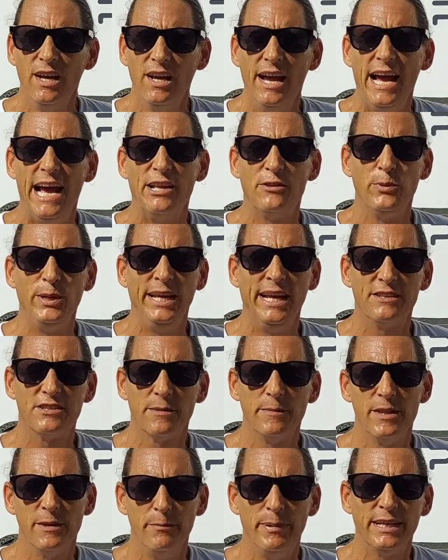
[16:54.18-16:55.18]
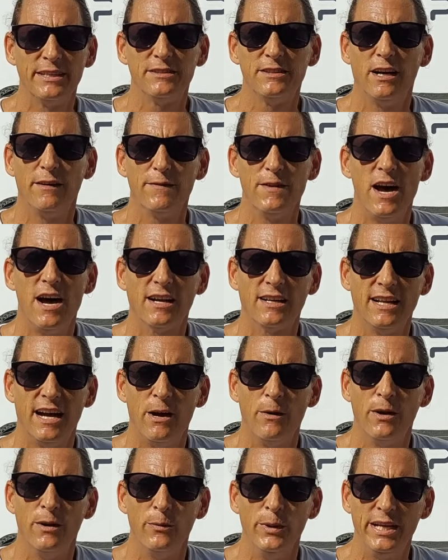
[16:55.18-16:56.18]
as we get some of the big stuff knocked
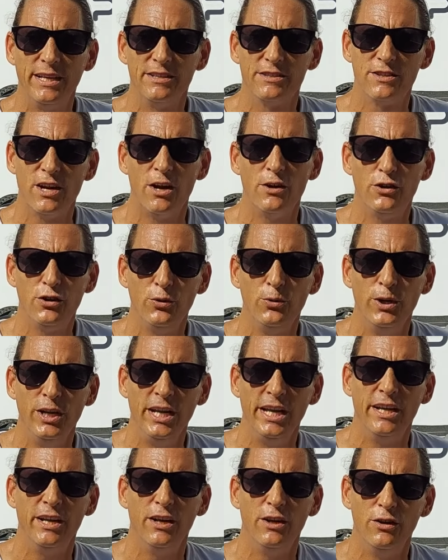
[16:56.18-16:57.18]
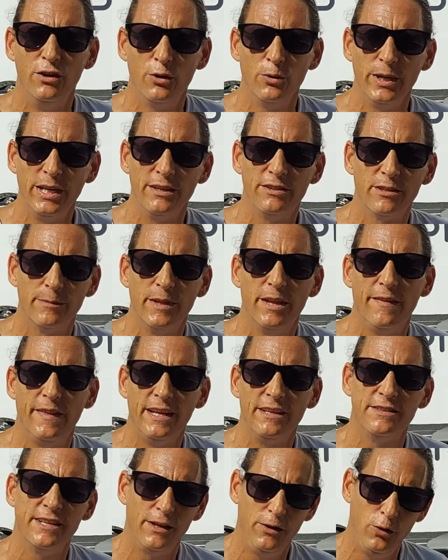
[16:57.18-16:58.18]
out and we can start tuning in and doing some of the
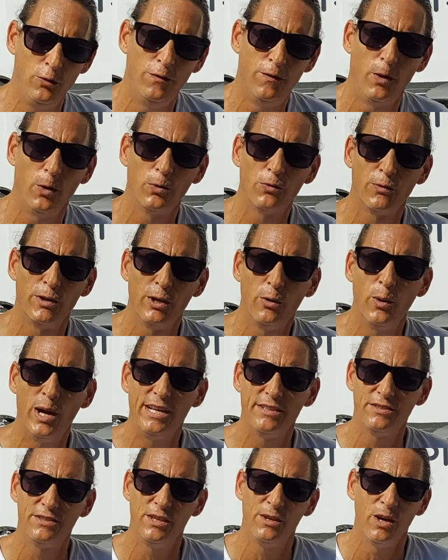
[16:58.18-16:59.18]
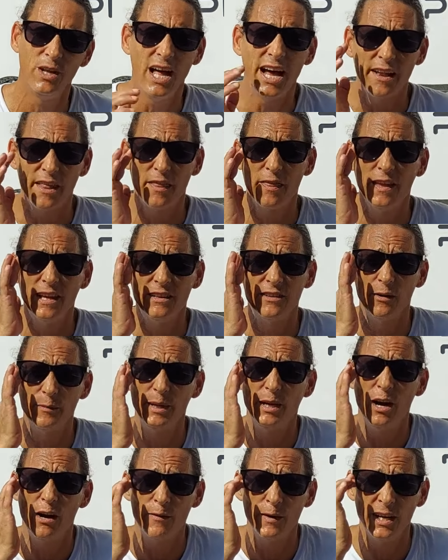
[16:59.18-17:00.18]
things that you folks request. You know, a lot of the things I'll be
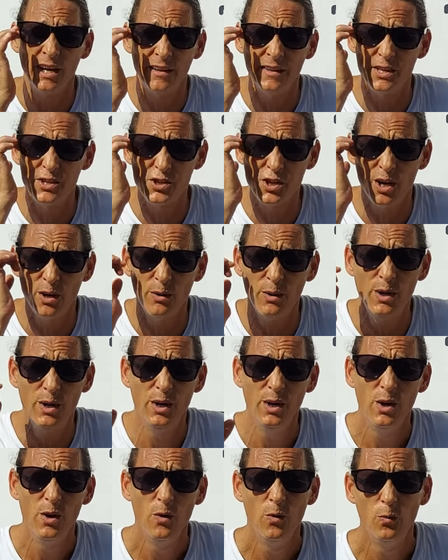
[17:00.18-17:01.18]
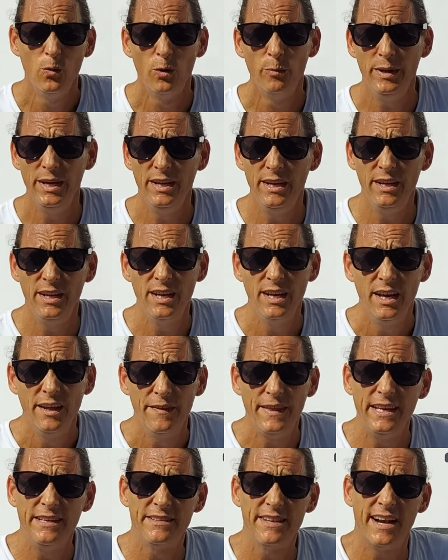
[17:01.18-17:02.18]
covering on the show will be
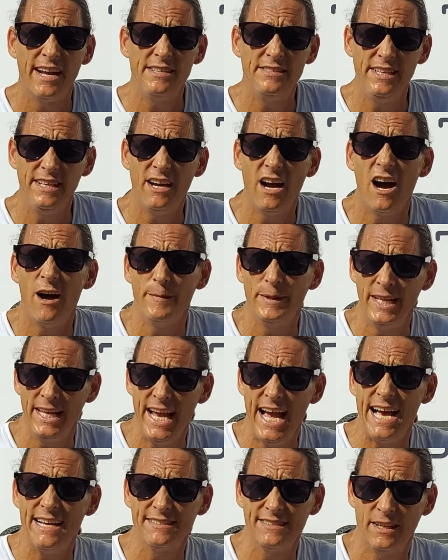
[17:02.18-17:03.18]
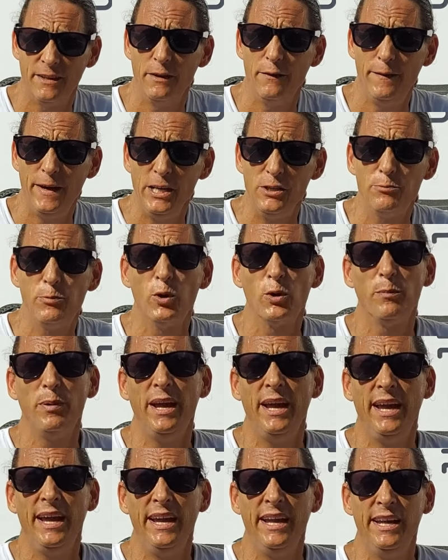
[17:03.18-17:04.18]
things that I see commonly asked on the Facebook
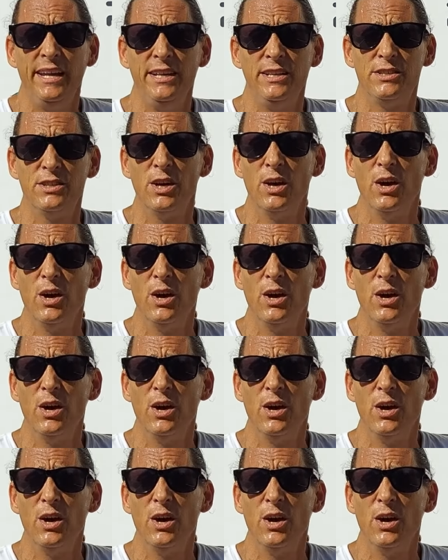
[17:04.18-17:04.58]
page